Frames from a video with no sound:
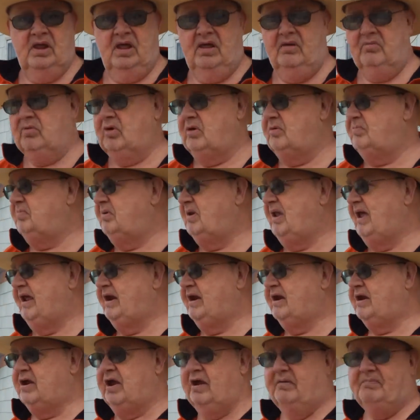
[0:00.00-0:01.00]
going to
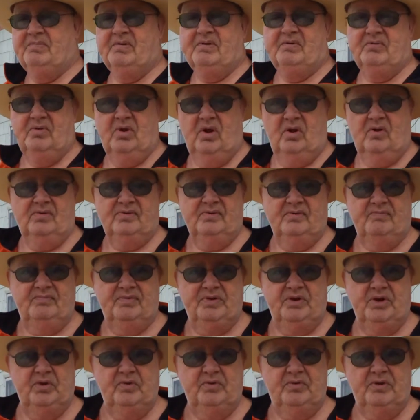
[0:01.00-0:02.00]
plant a couple of rows of
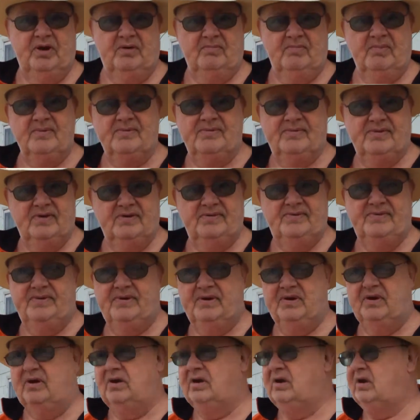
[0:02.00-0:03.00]
cucumbers this
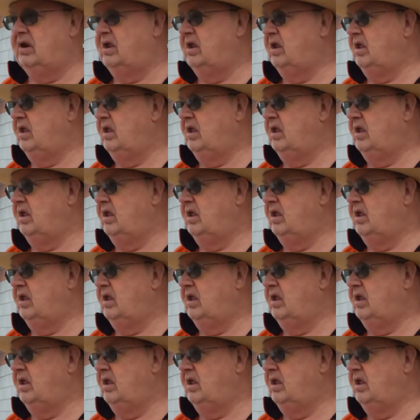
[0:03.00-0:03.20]
year.